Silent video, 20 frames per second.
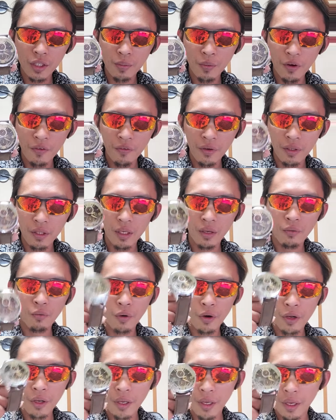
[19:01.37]
perfectly
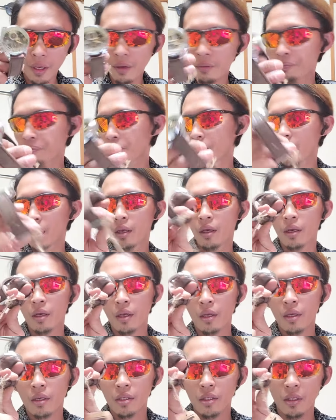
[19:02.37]
working.
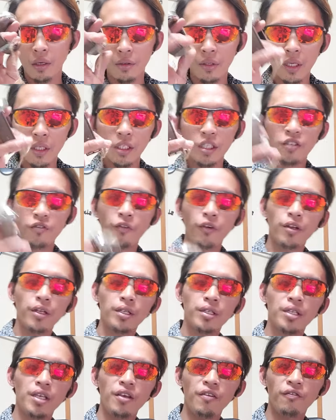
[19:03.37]
So this is for the
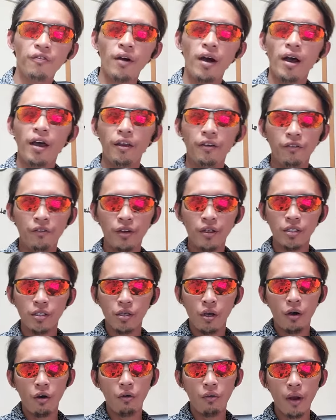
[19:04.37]
T5.
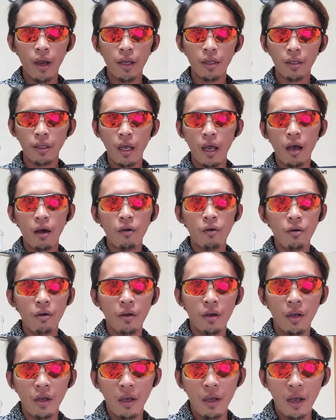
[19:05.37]
So right now,
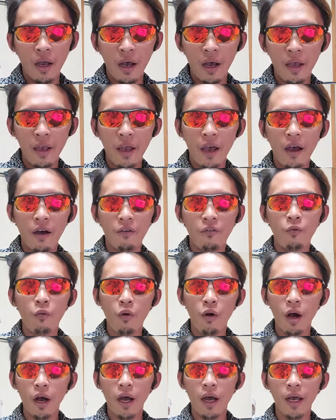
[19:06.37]
I have
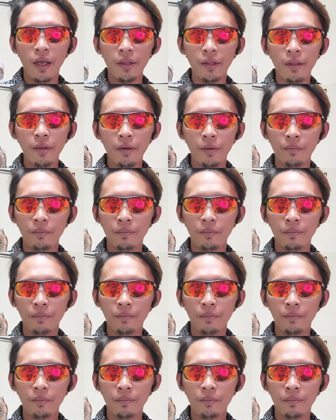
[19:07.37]
1,